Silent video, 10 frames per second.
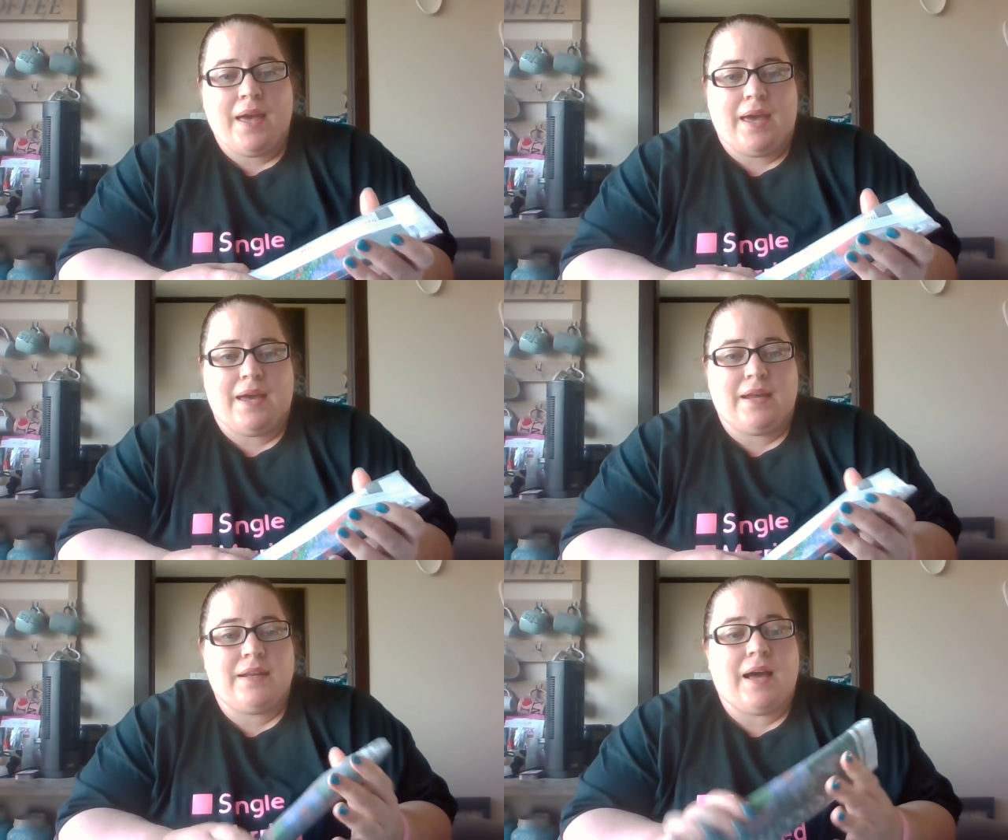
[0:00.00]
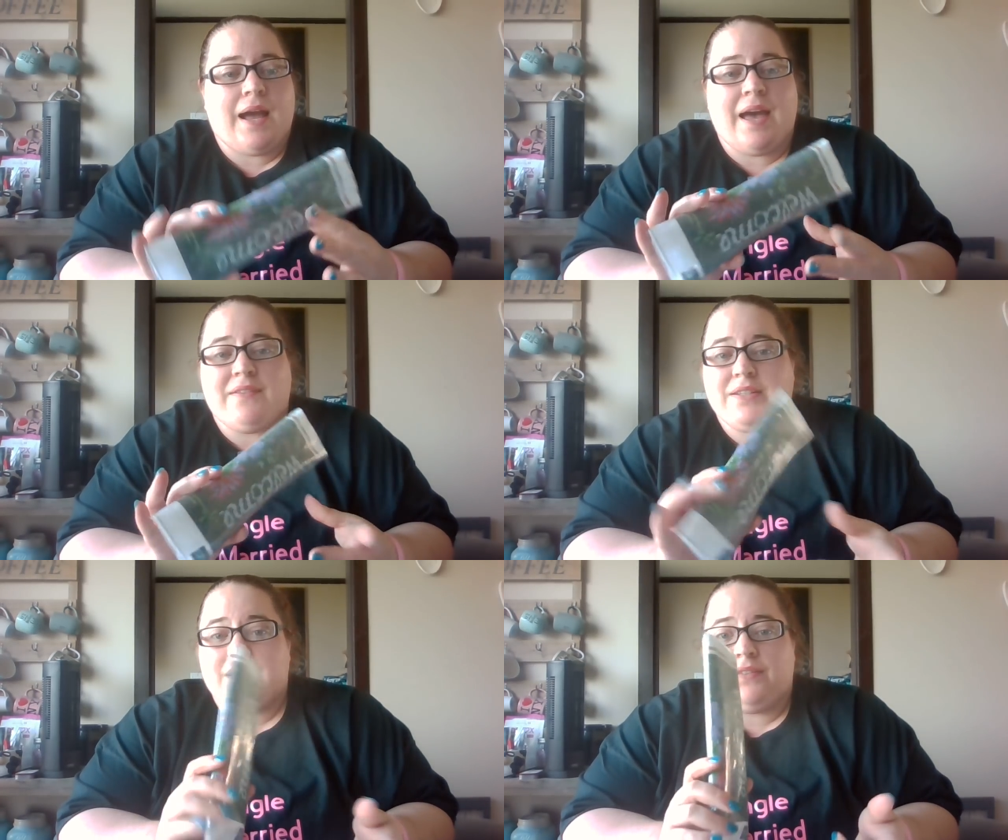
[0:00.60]
and I
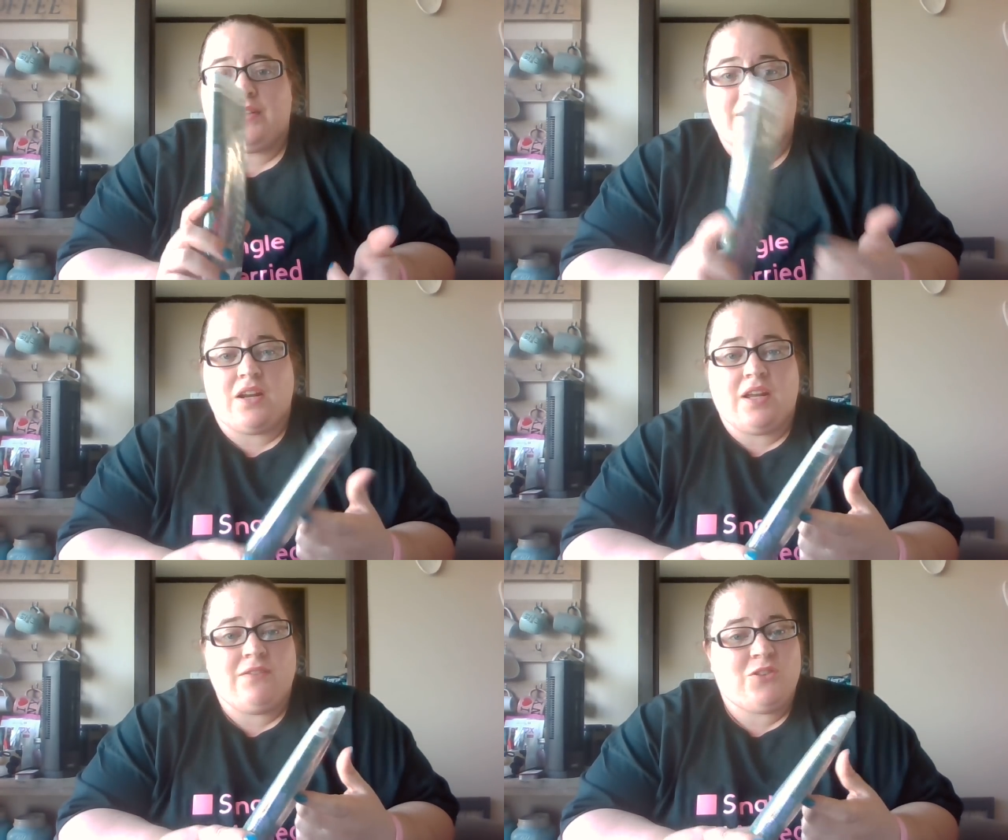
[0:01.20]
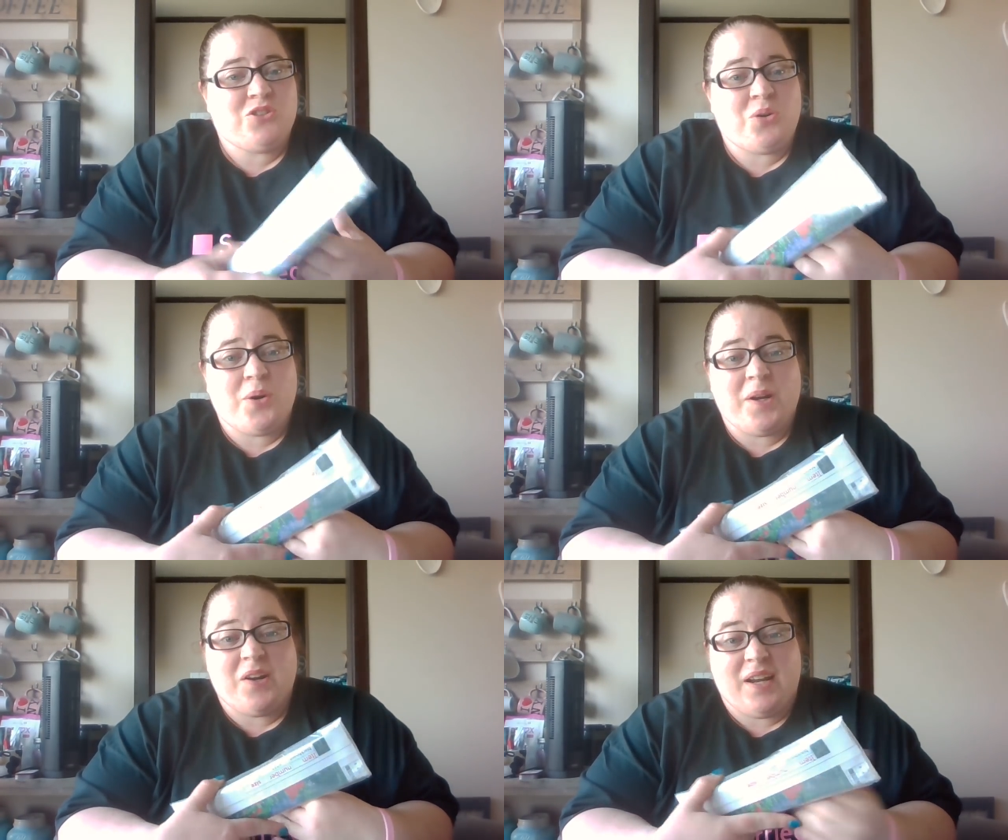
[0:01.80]
haven't even done
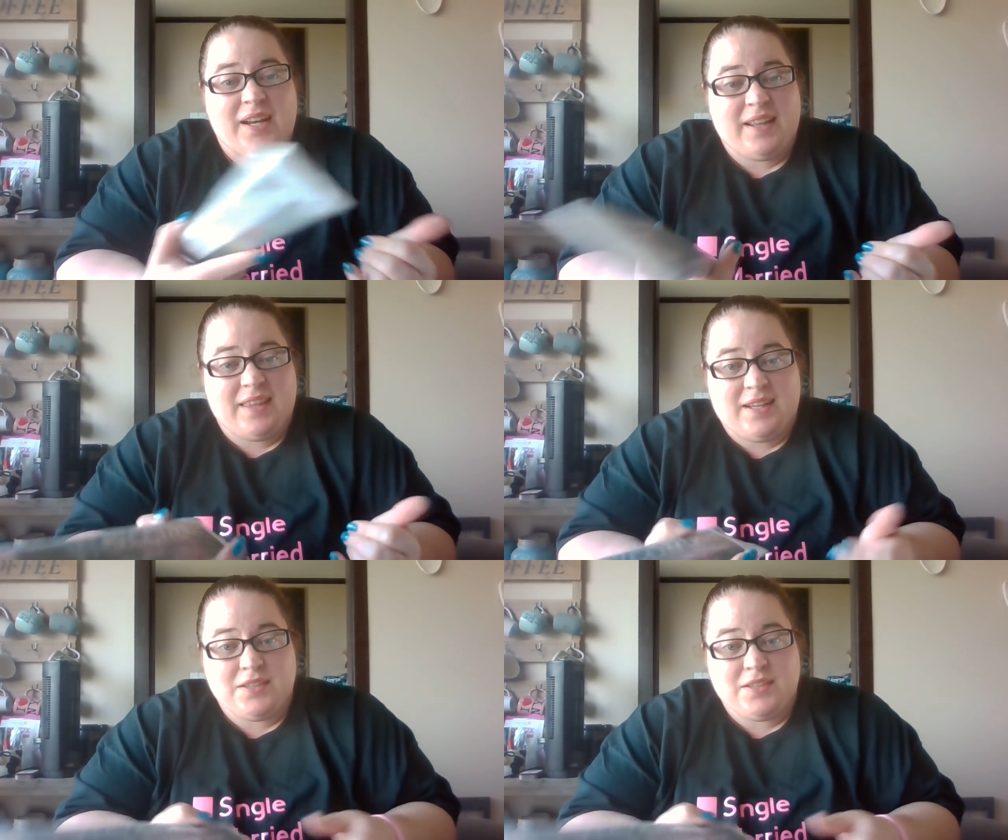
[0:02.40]
inventory or anything.